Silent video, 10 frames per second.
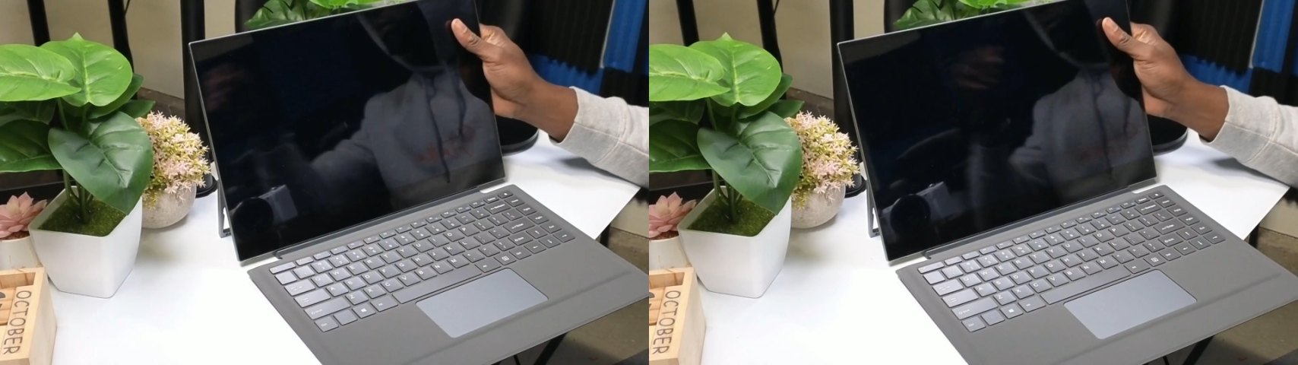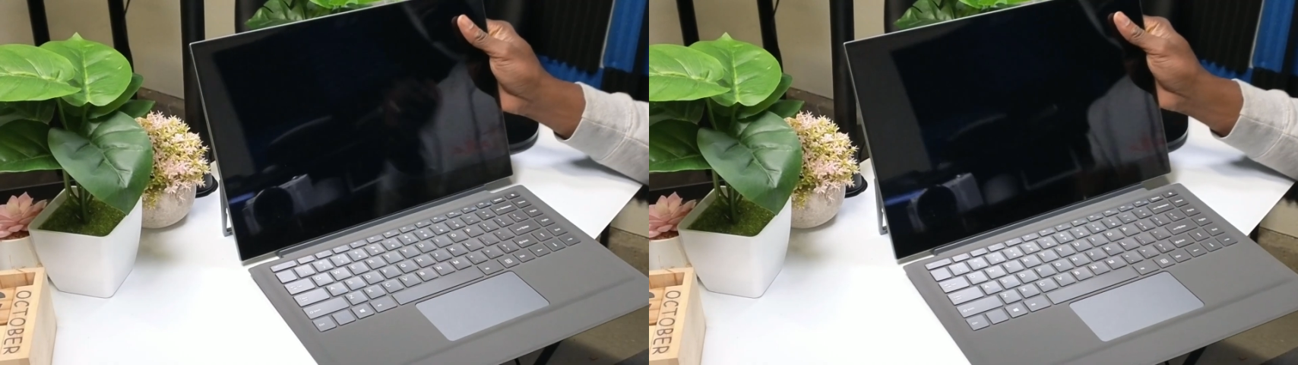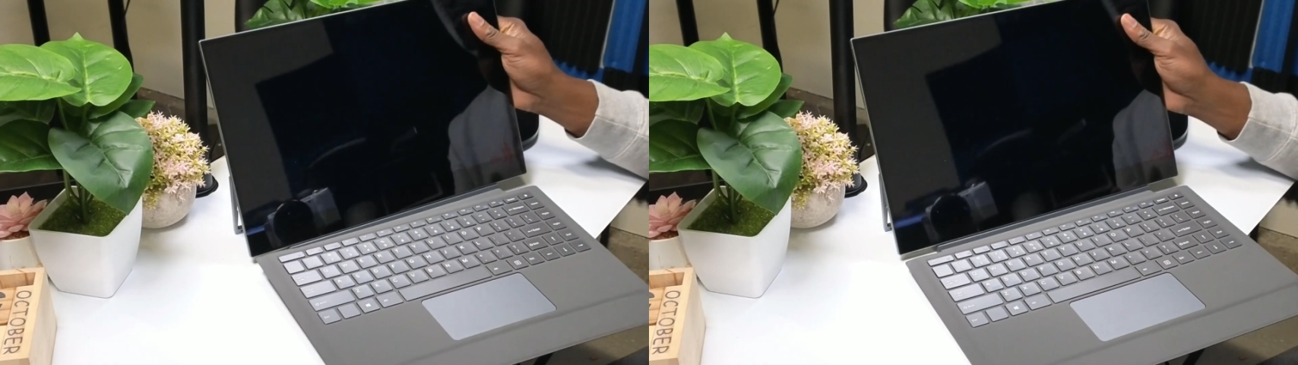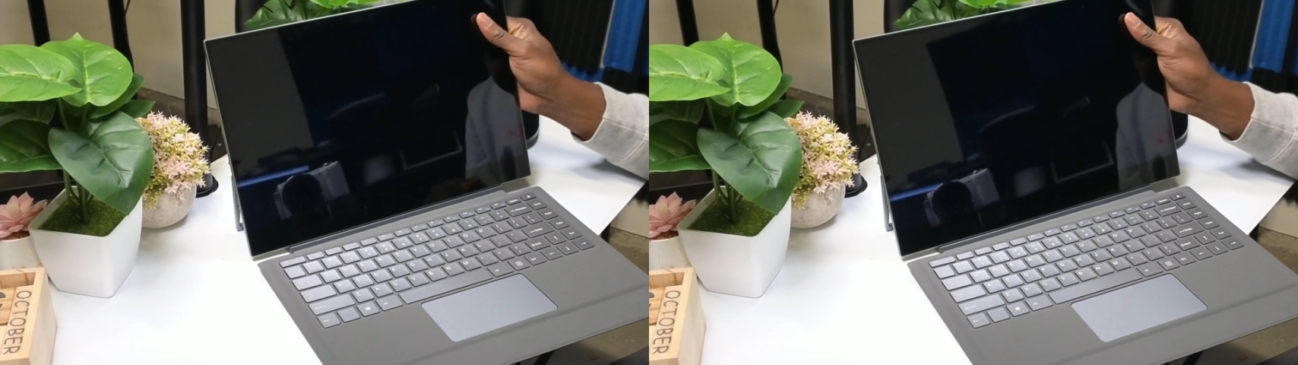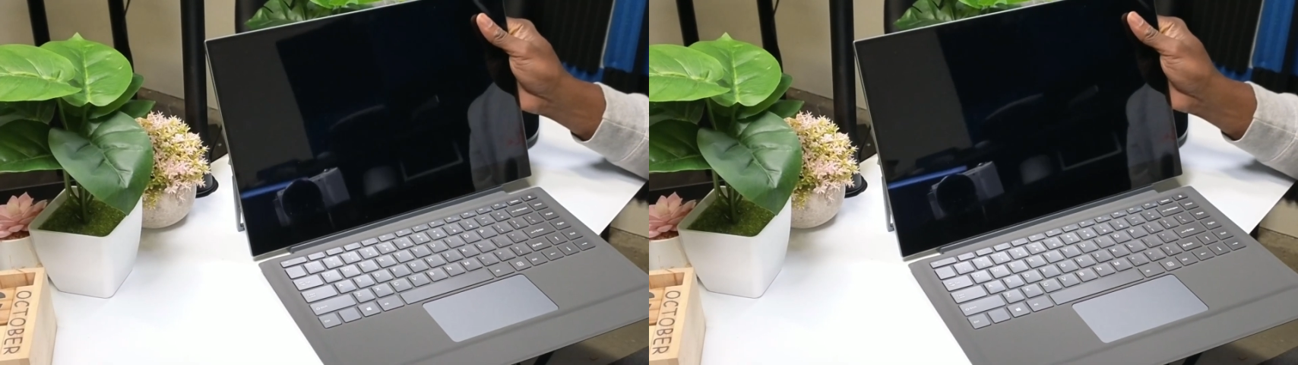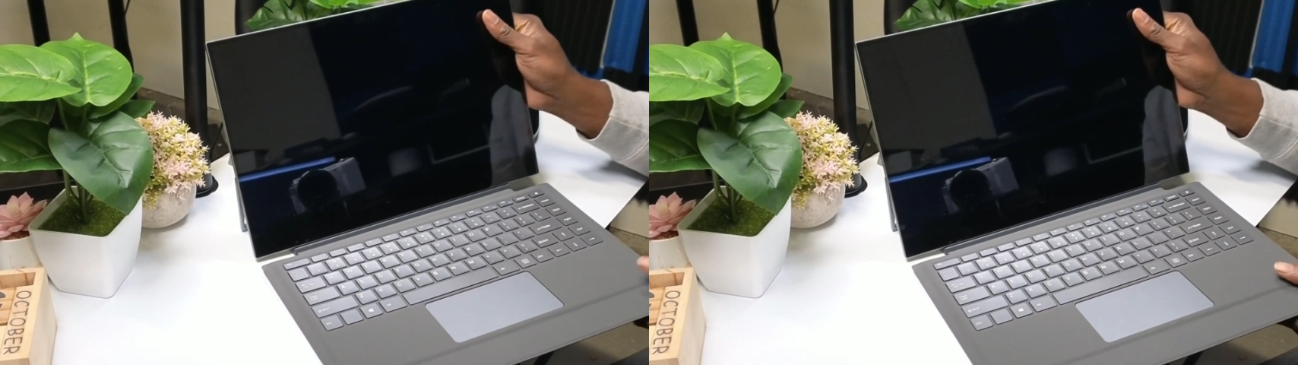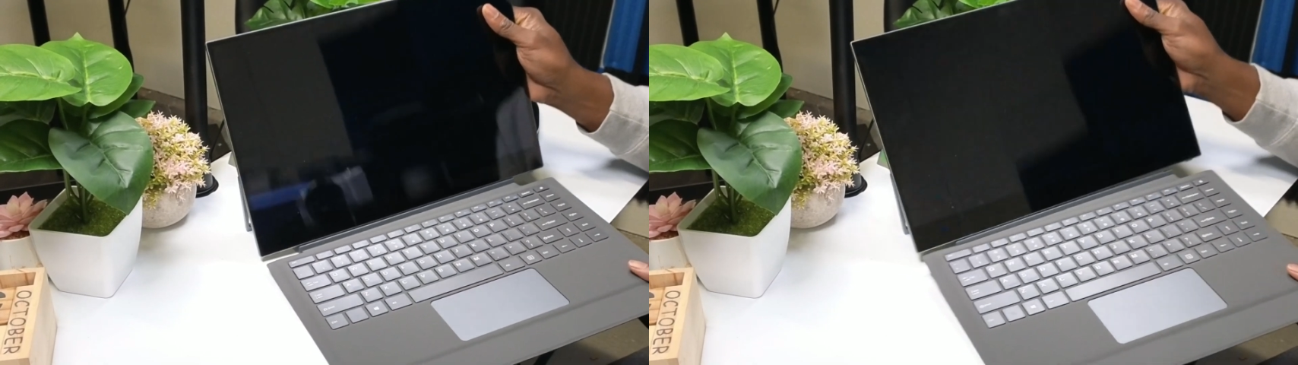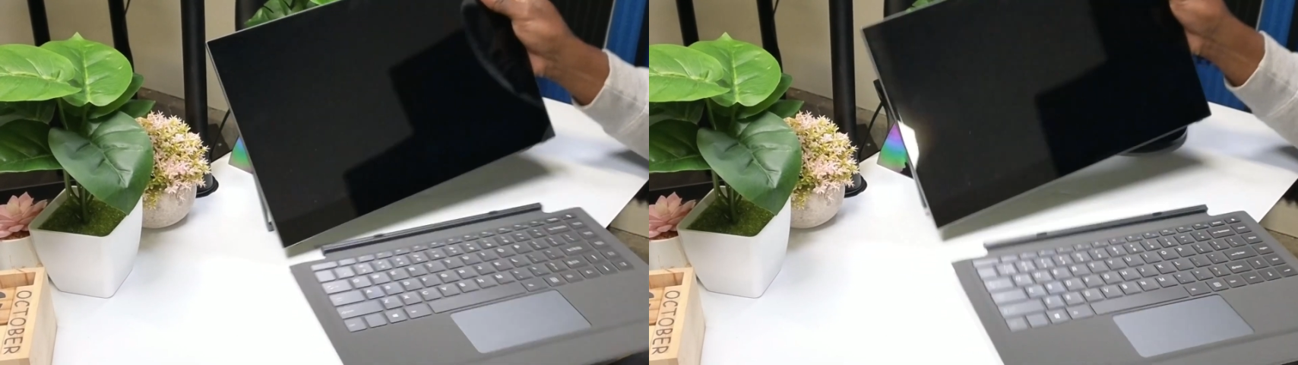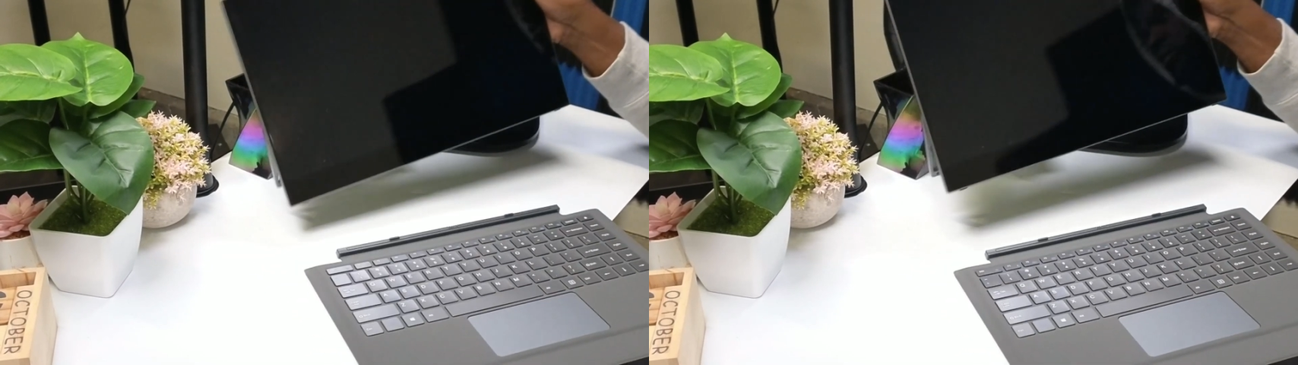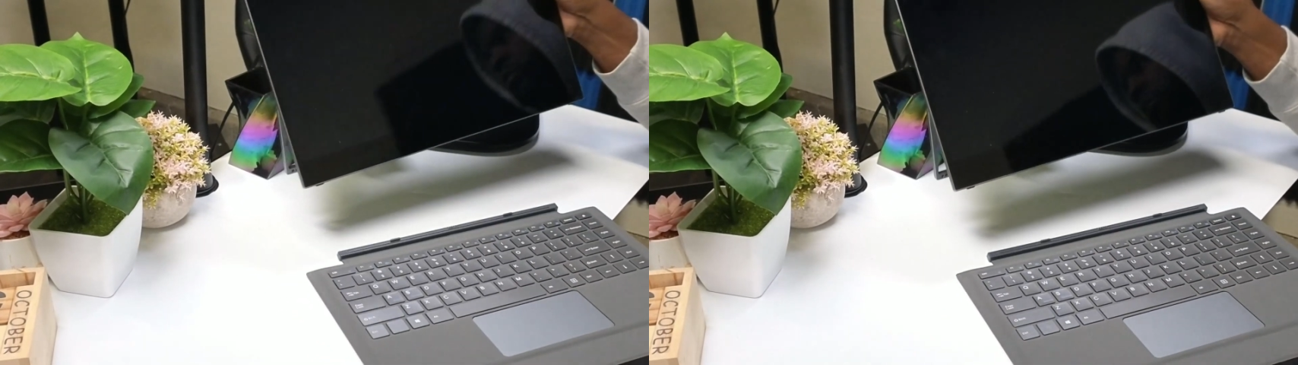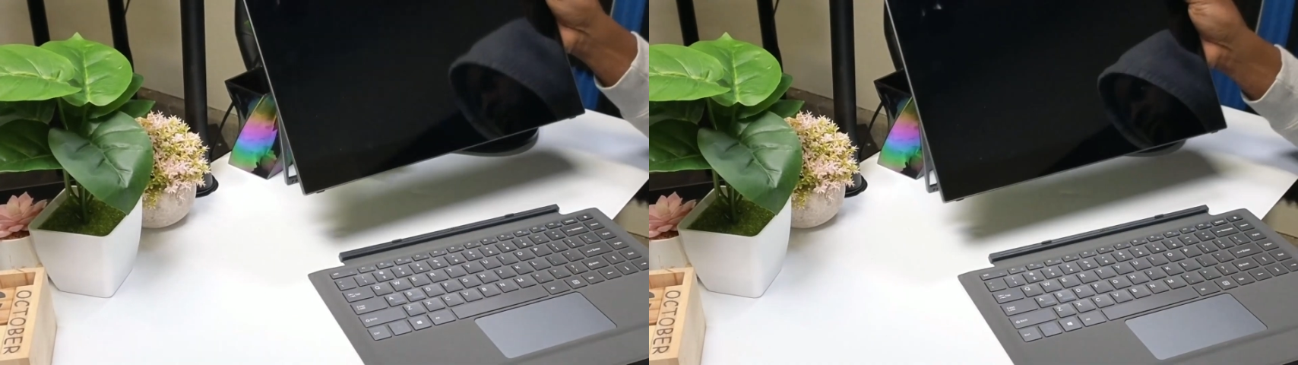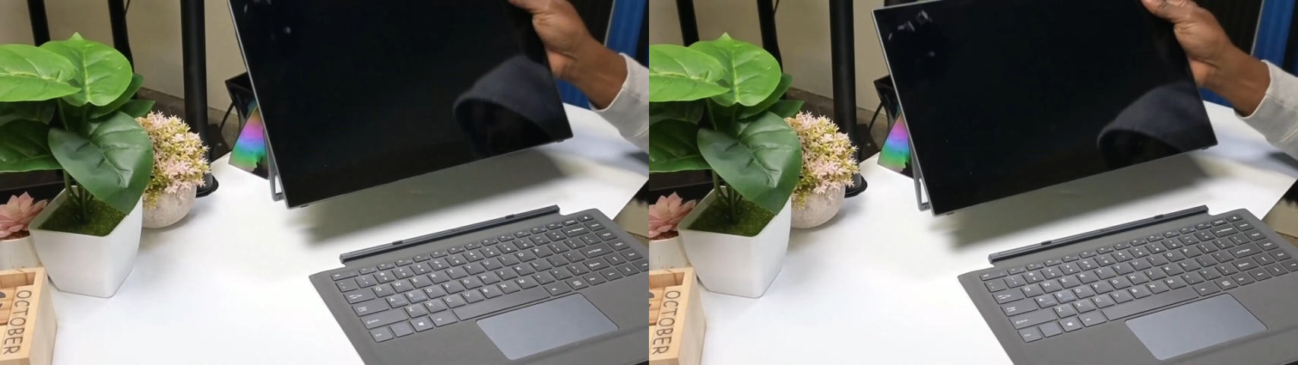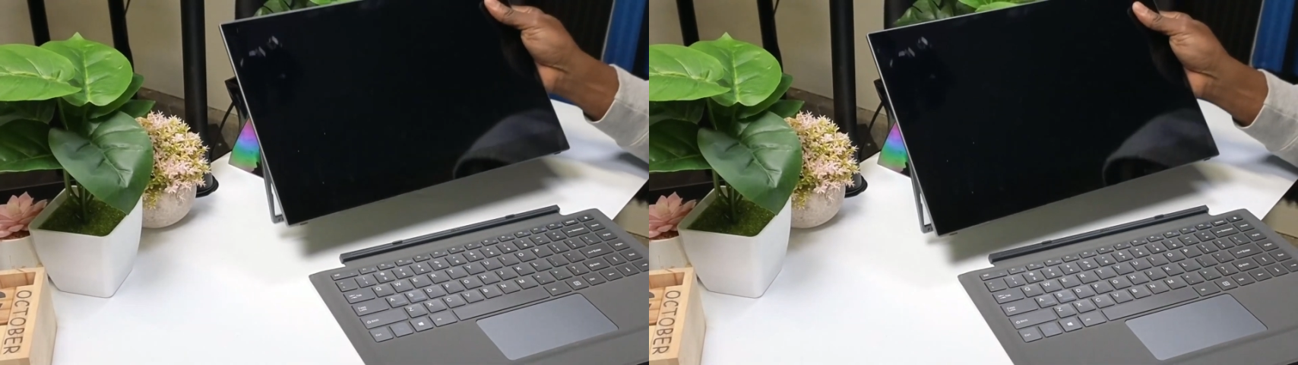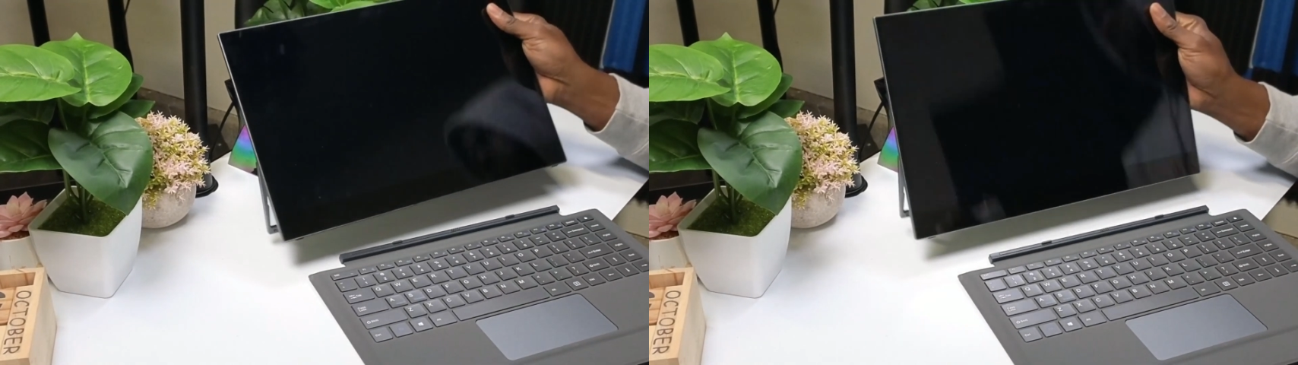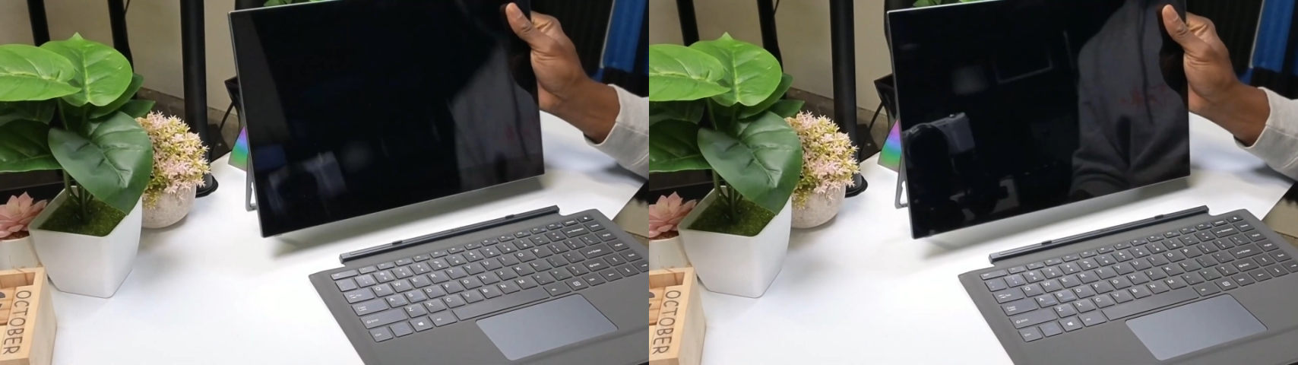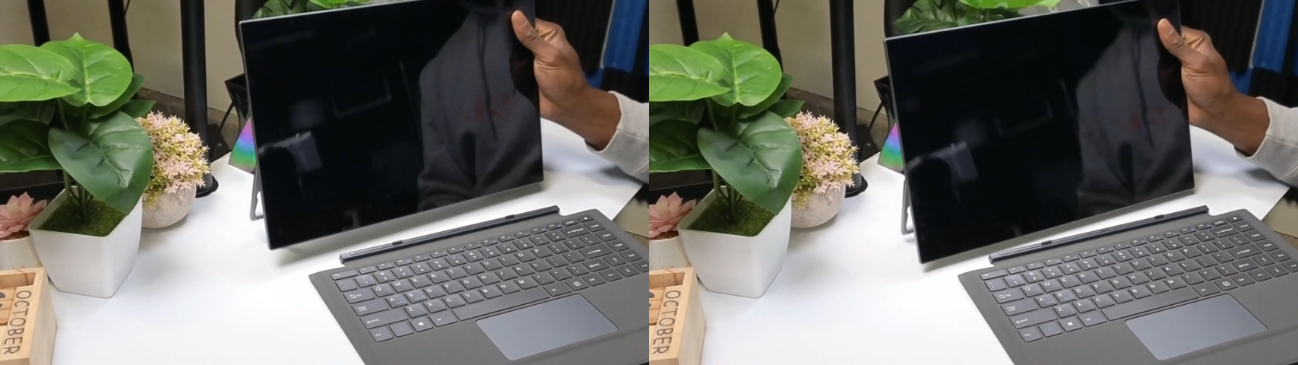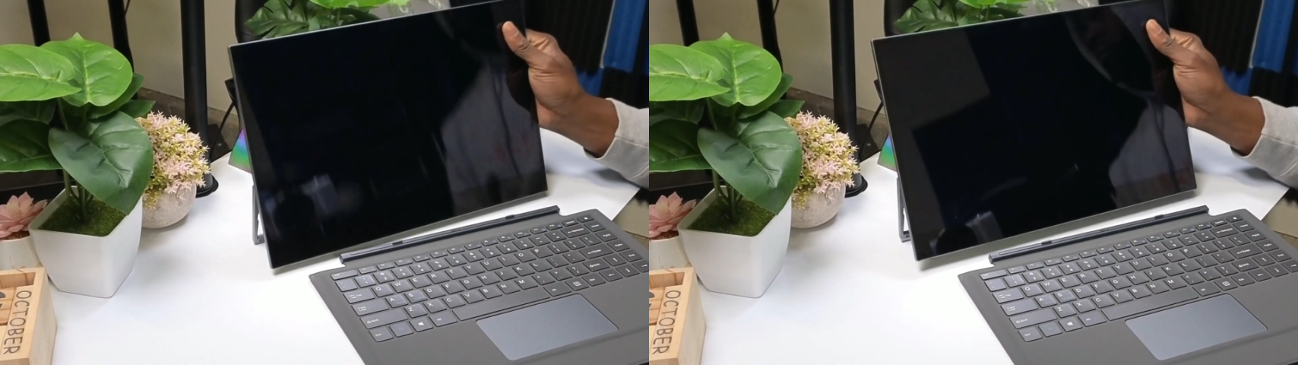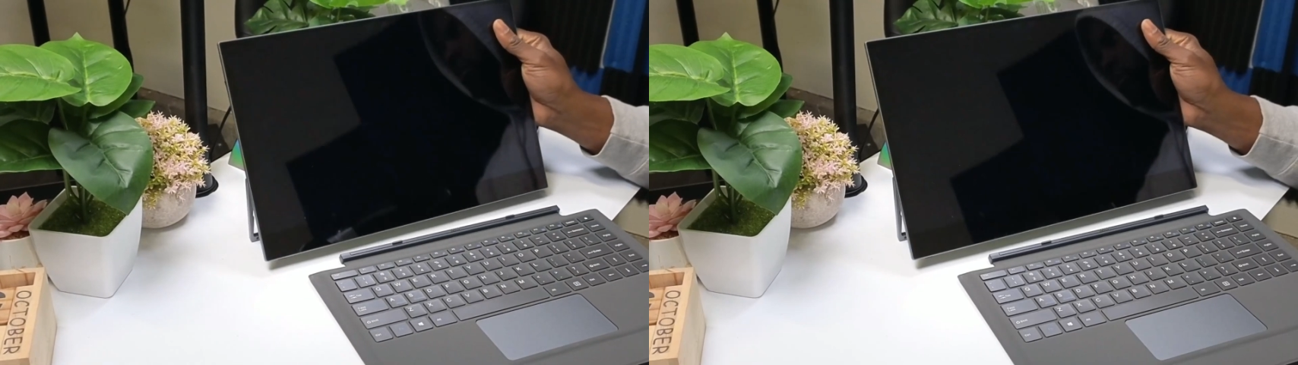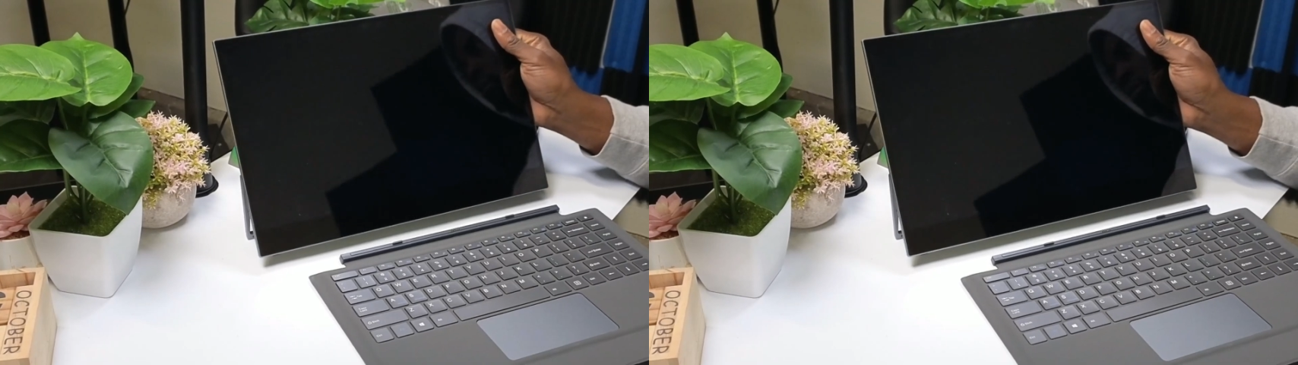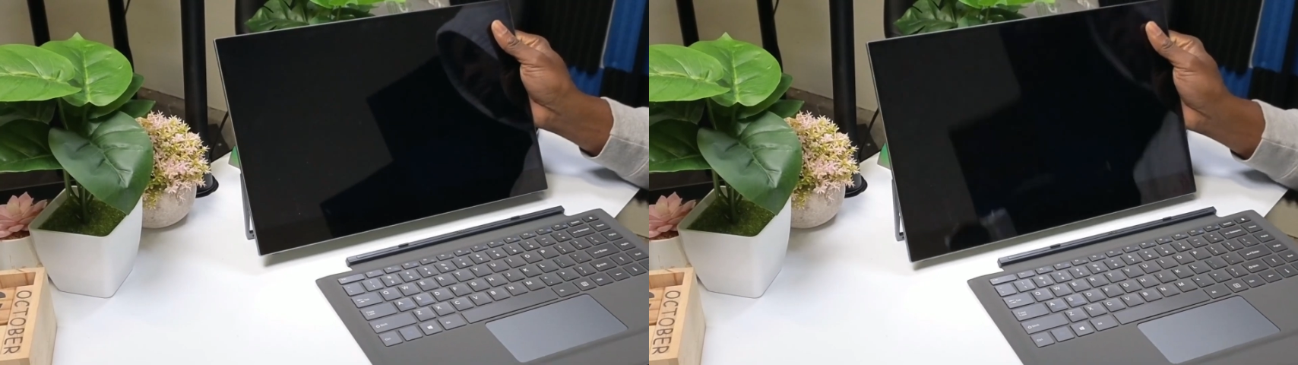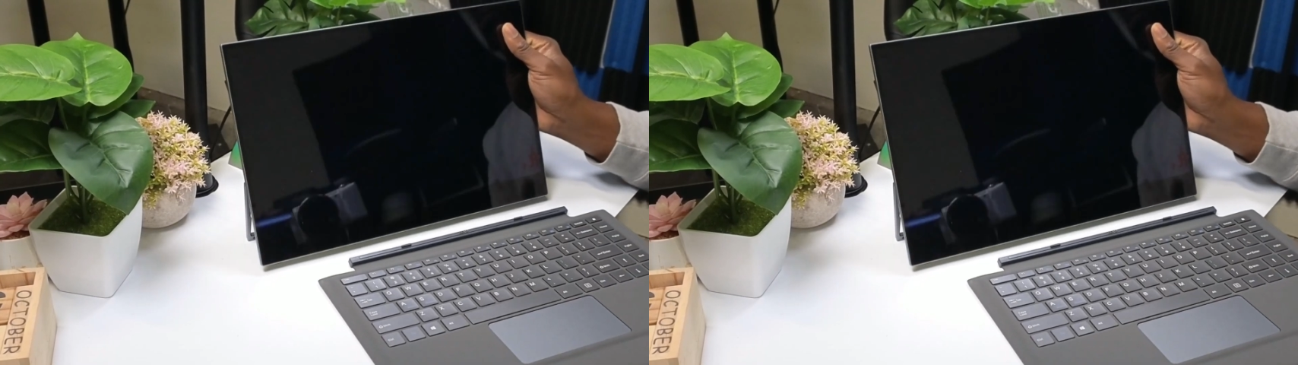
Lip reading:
(no speaker visible)